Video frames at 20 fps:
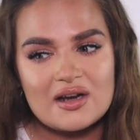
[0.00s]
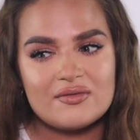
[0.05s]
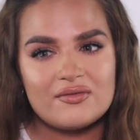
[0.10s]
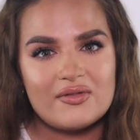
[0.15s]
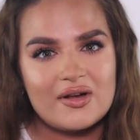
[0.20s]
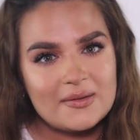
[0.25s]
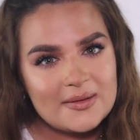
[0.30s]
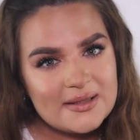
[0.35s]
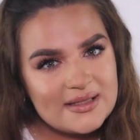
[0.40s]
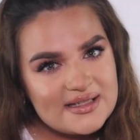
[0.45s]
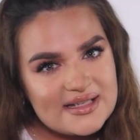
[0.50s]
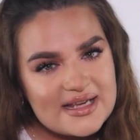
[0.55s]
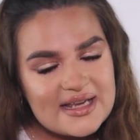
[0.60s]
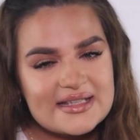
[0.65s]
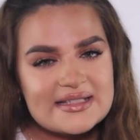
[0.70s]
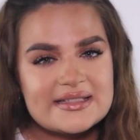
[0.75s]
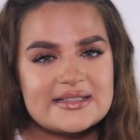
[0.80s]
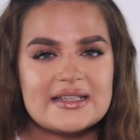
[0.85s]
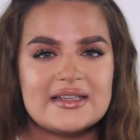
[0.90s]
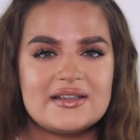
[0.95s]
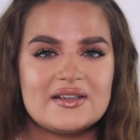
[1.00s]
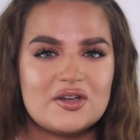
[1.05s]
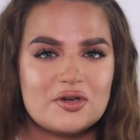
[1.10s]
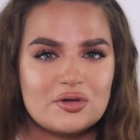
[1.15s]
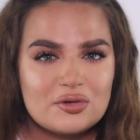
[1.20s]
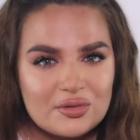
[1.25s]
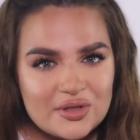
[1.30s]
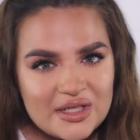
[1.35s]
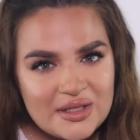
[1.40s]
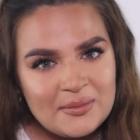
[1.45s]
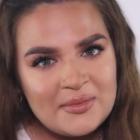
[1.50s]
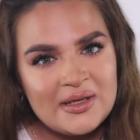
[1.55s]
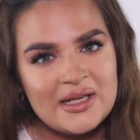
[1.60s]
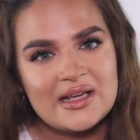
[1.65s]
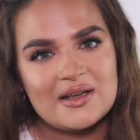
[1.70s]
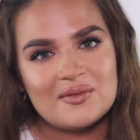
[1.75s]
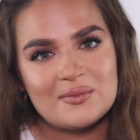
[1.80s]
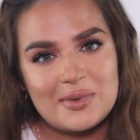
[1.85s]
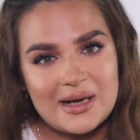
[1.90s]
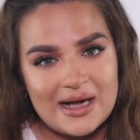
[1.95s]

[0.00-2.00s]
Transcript: are very dense and creamy and